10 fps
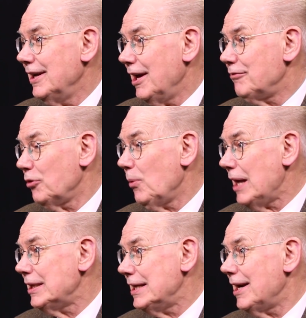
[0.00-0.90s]
And for a
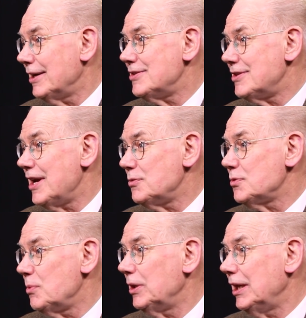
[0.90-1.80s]
while, the United States
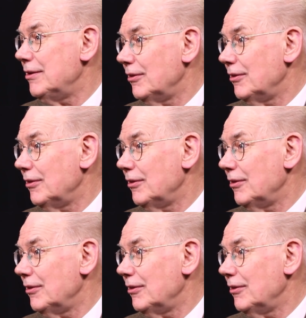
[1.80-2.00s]
was willing to